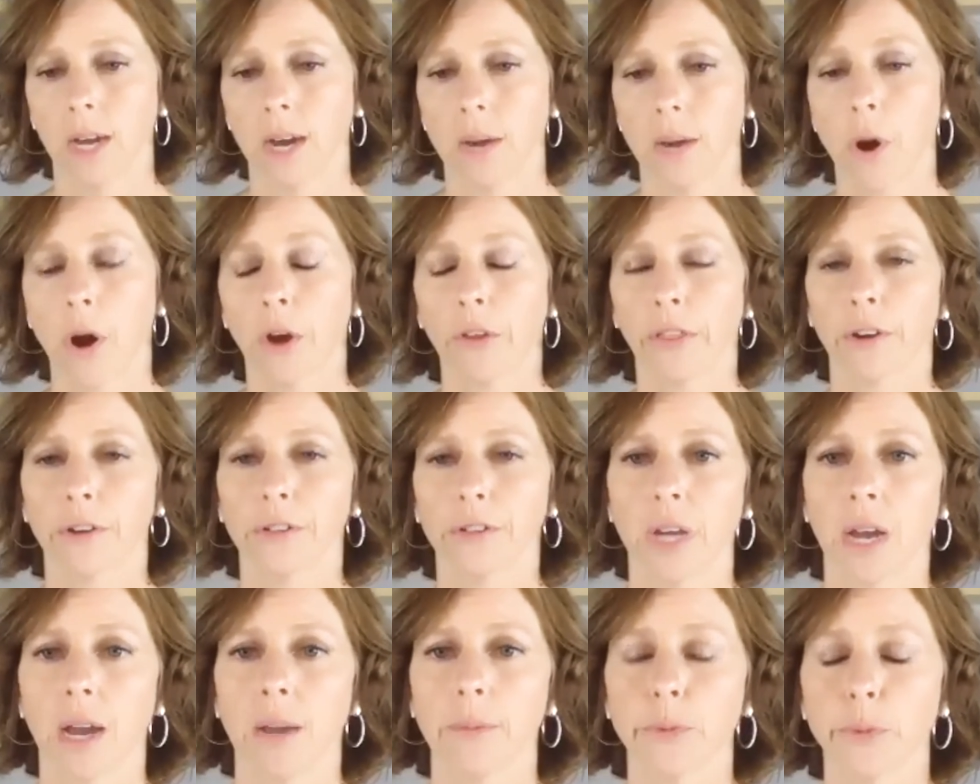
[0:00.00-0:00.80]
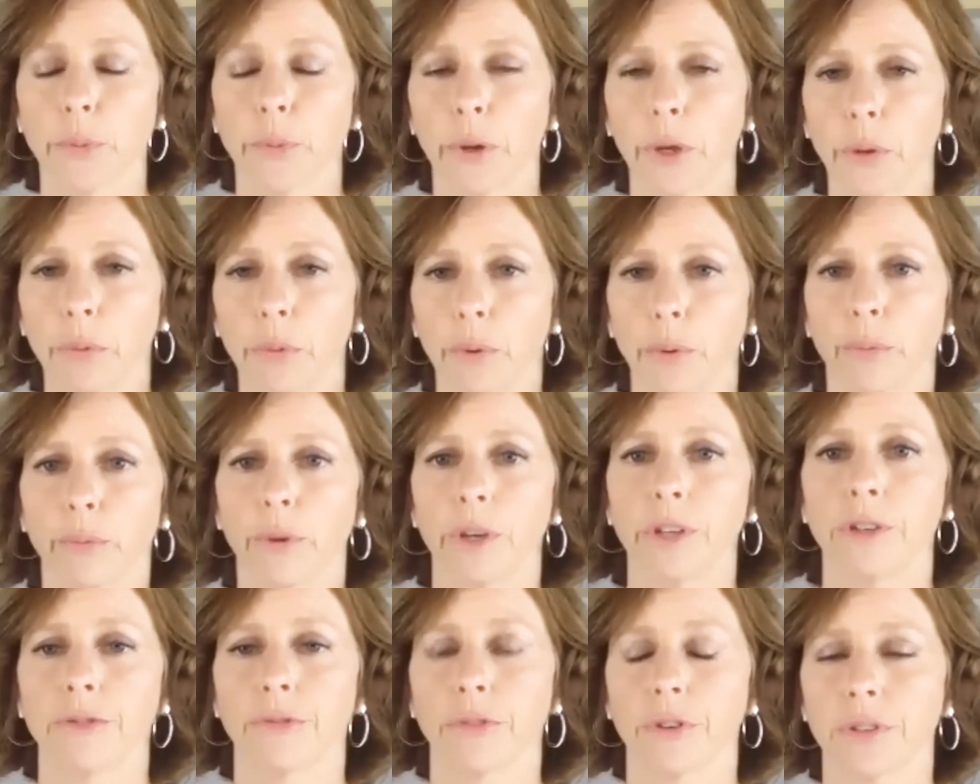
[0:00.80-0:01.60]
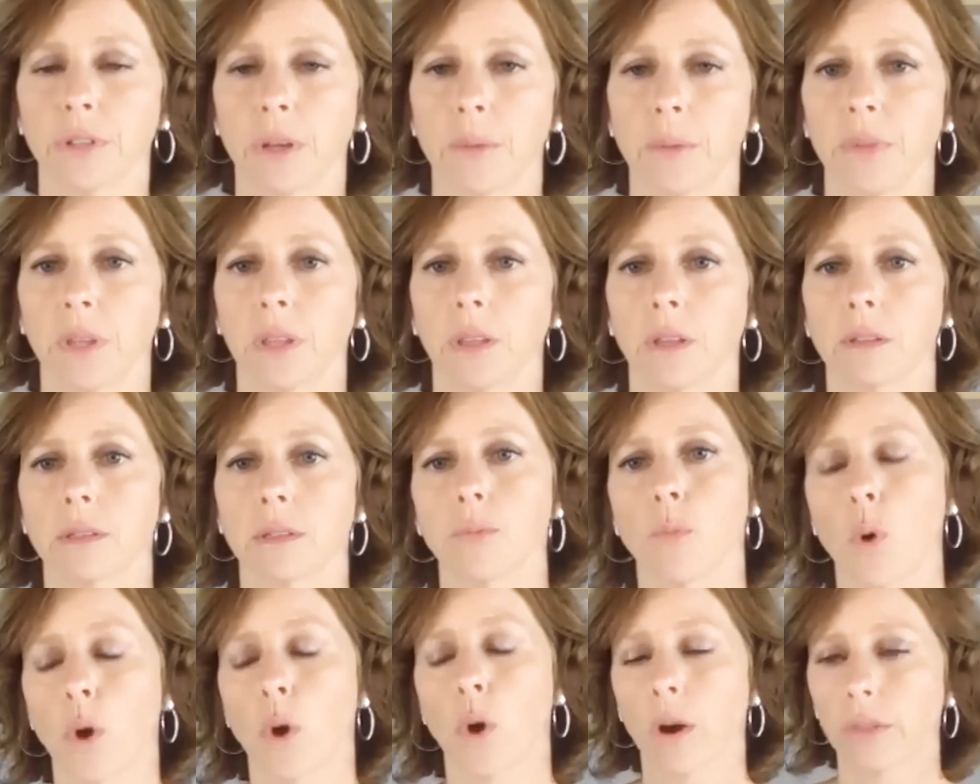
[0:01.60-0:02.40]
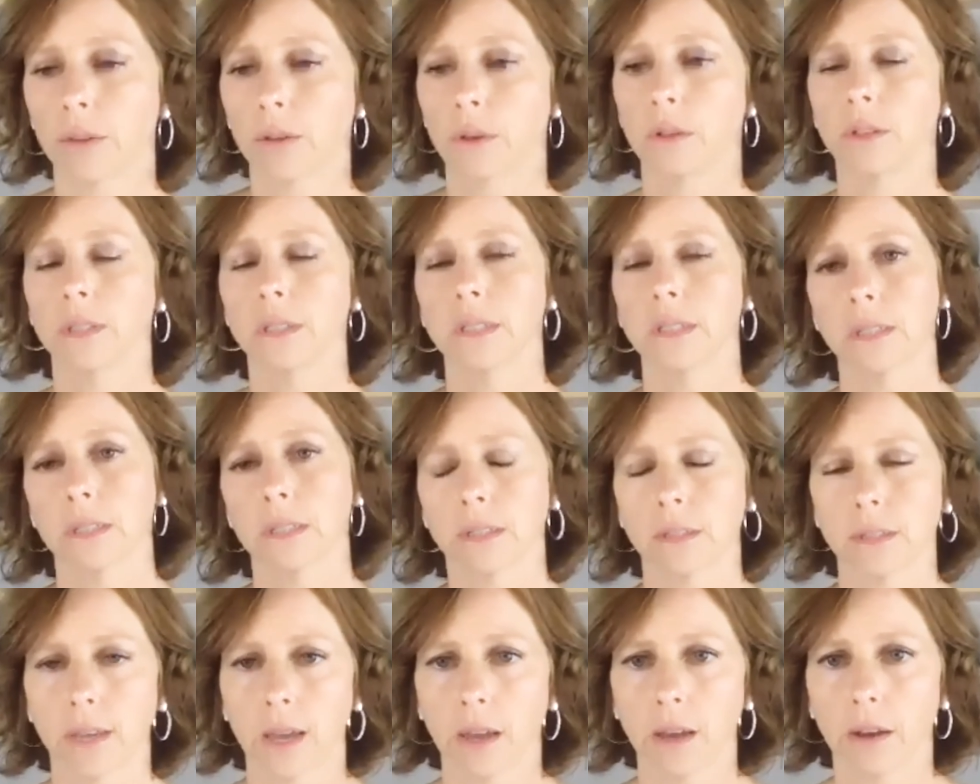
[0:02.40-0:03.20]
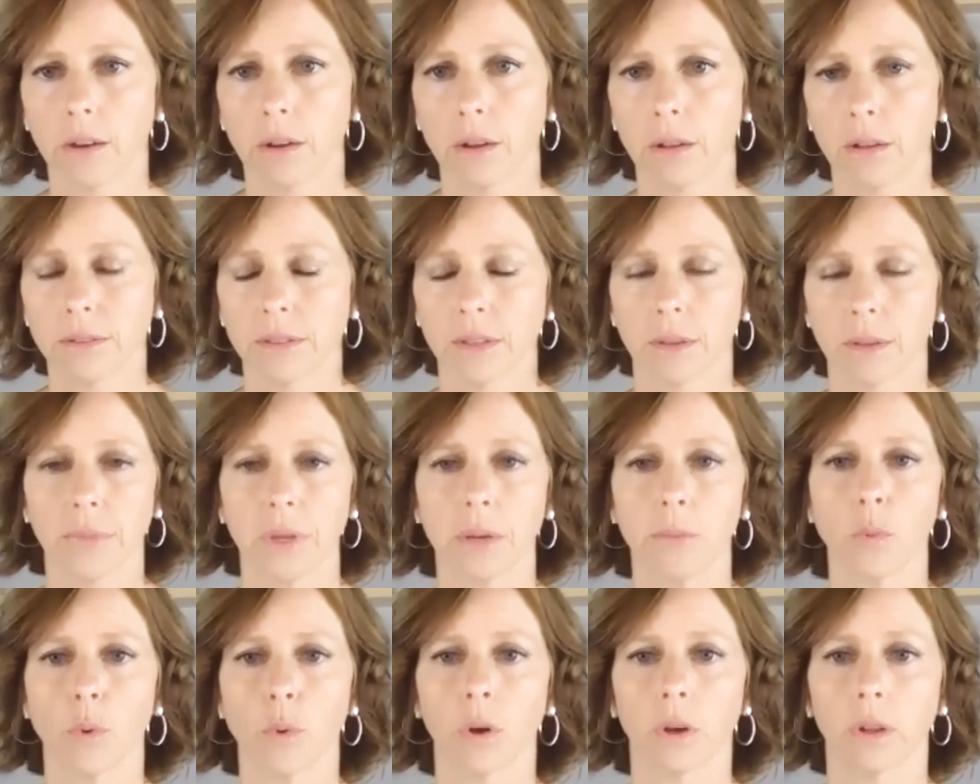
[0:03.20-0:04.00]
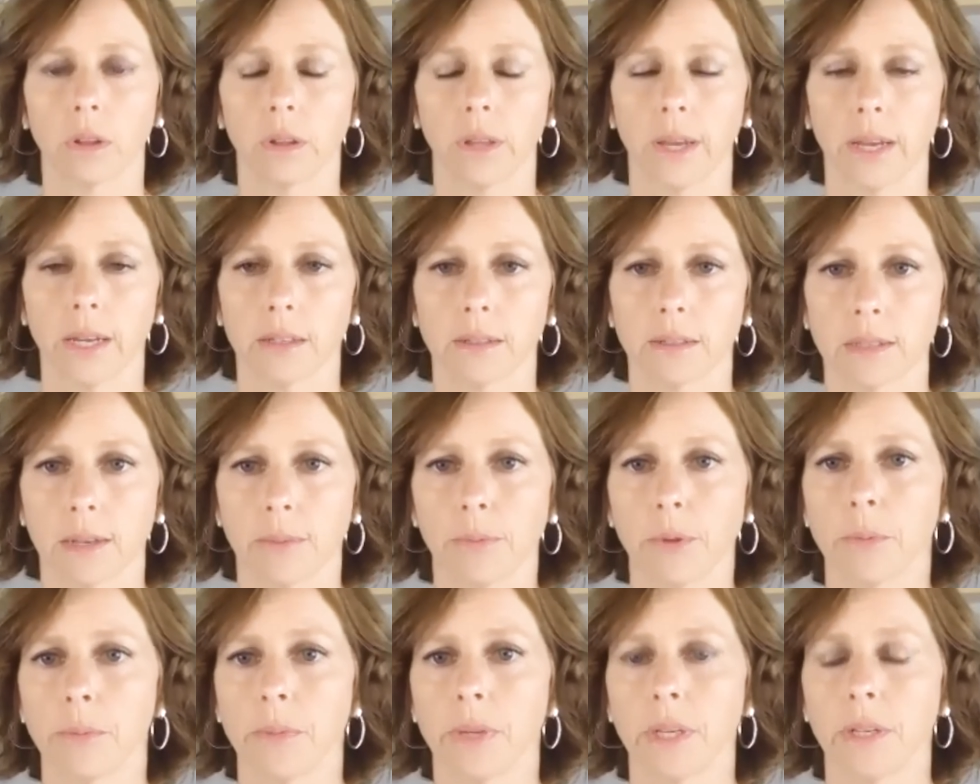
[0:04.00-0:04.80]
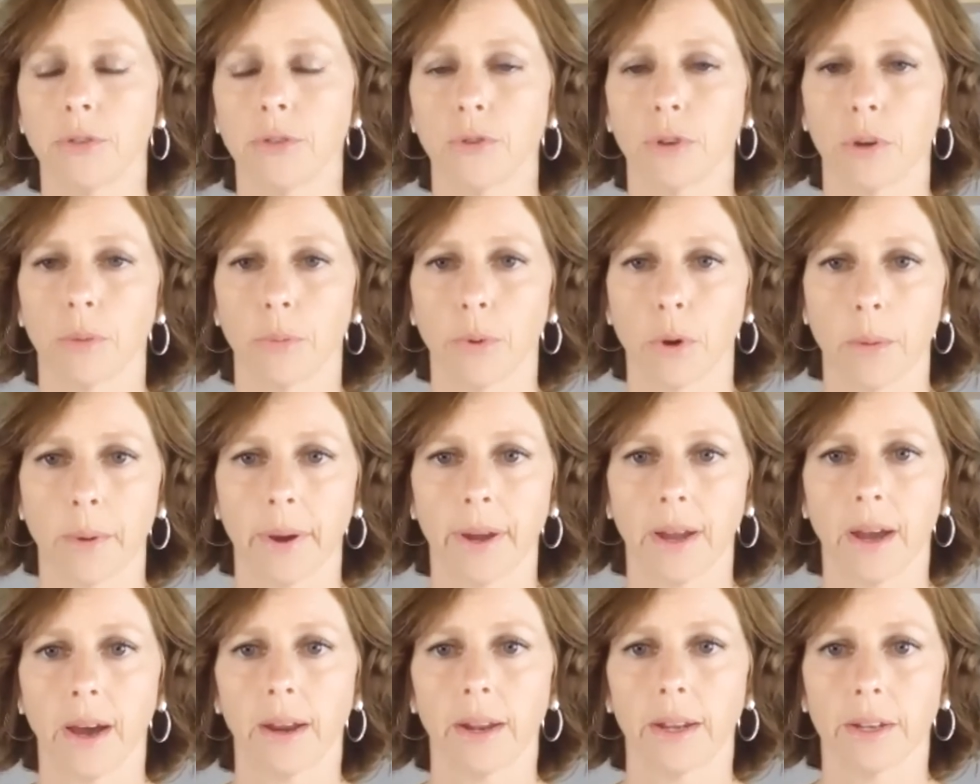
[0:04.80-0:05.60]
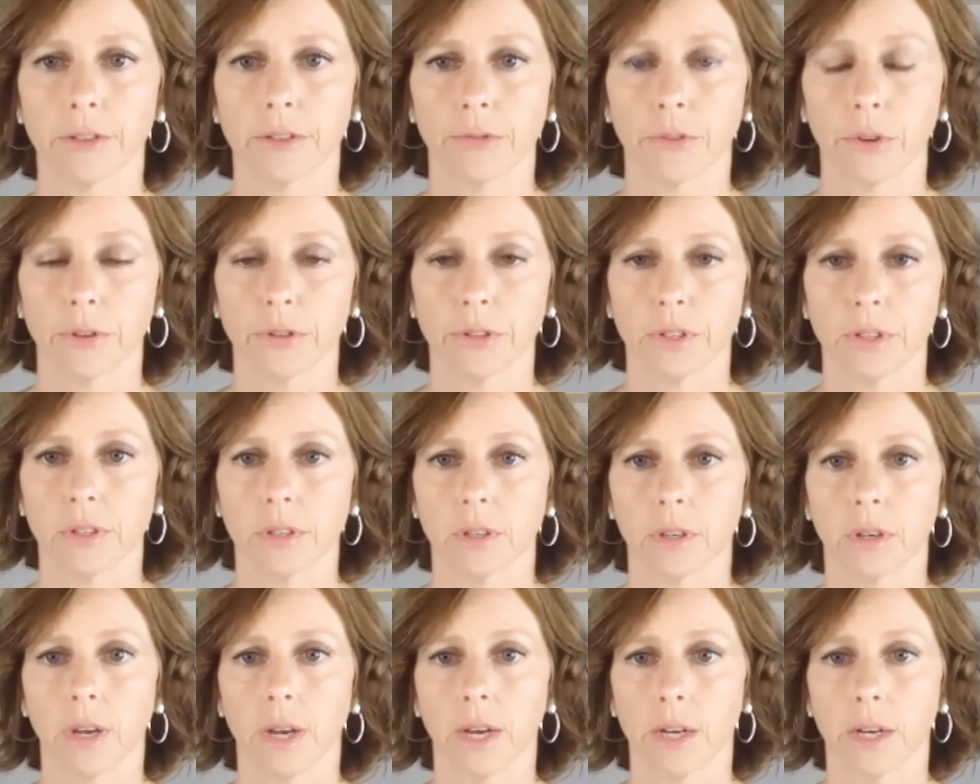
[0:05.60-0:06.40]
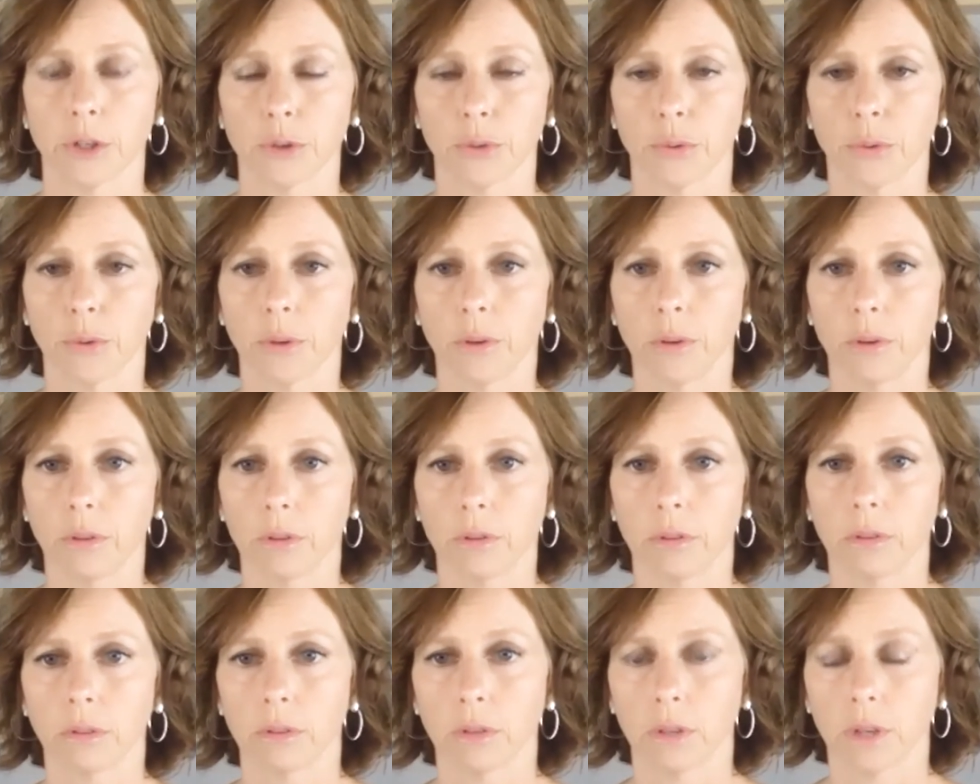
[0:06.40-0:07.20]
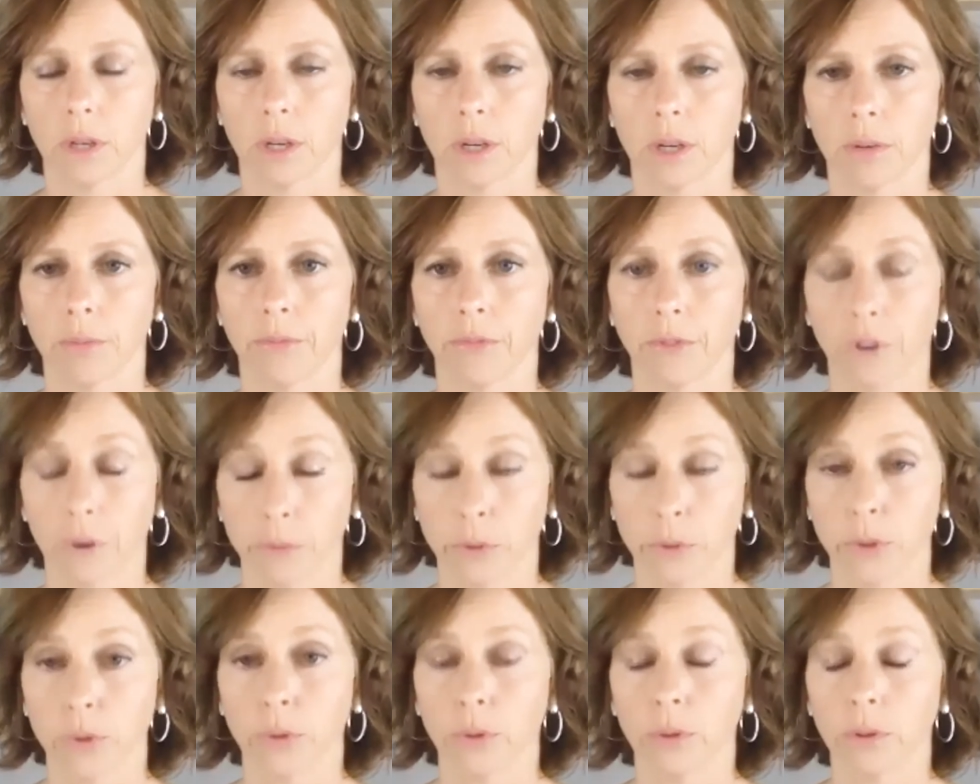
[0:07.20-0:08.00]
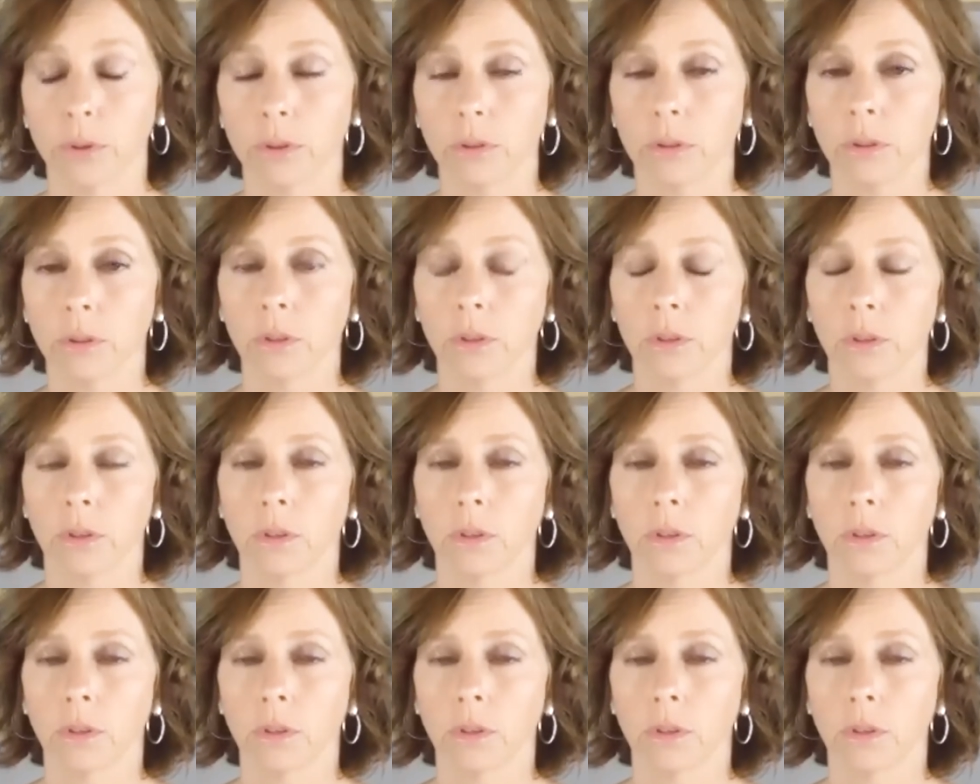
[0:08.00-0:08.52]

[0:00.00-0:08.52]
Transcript: Are there times where you would reach for something that's more on the holistic scale, something more like a supplement or probiotics versus an actual pharmaceutical?